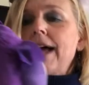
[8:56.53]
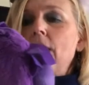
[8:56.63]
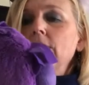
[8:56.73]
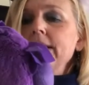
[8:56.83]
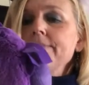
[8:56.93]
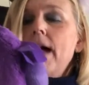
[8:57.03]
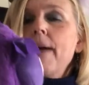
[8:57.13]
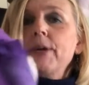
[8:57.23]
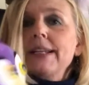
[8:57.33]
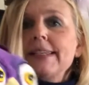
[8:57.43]
Owlie,
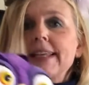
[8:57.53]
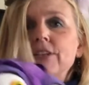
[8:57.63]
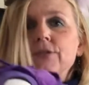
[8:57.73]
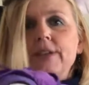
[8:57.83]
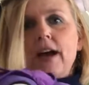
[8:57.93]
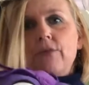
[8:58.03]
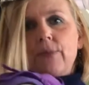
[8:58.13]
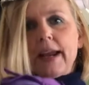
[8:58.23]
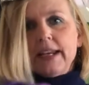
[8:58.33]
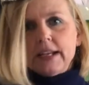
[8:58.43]
I'm going to set you down
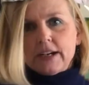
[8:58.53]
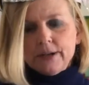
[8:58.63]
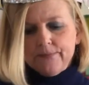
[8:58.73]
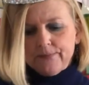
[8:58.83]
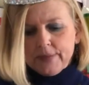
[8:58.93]
right here.